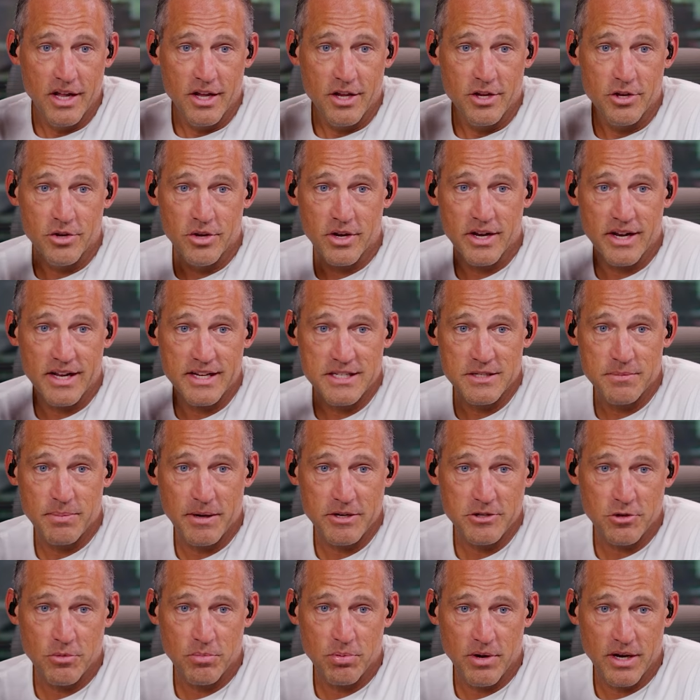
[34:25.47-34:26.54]
You can get a
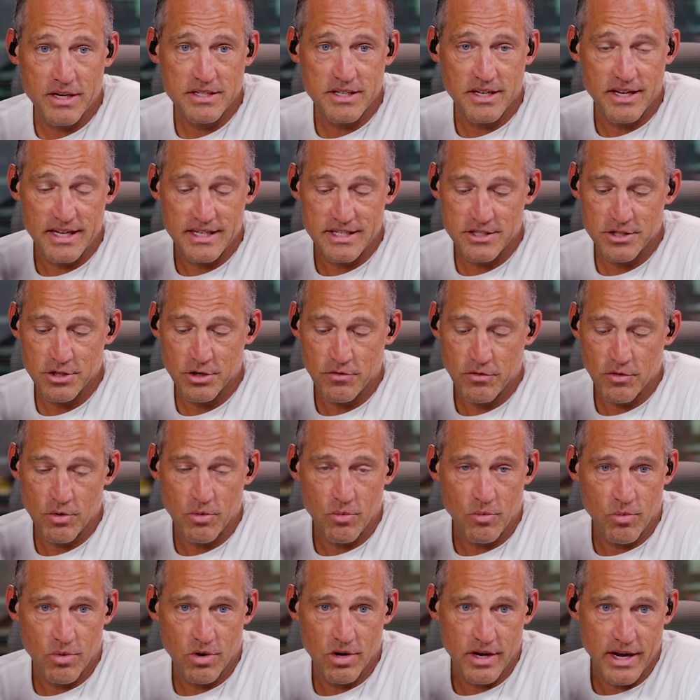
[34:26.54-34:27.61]
special price on a silver
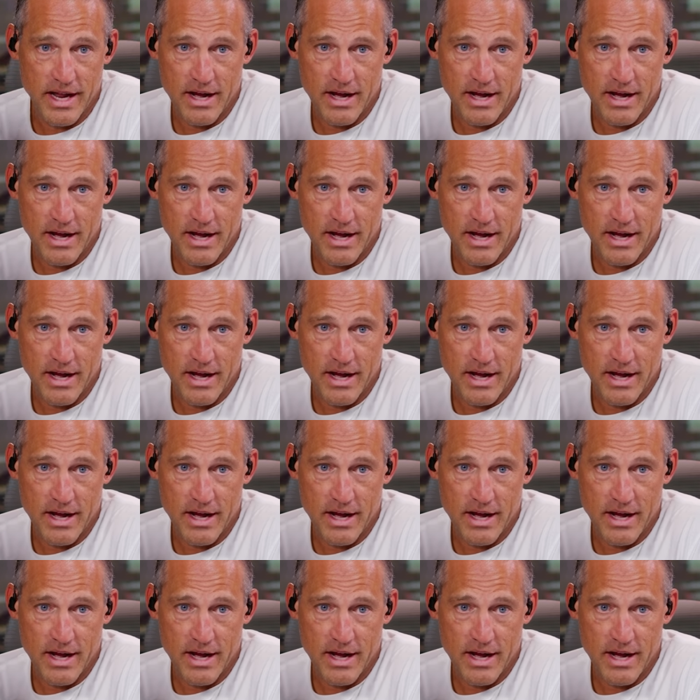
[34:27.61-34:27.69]
one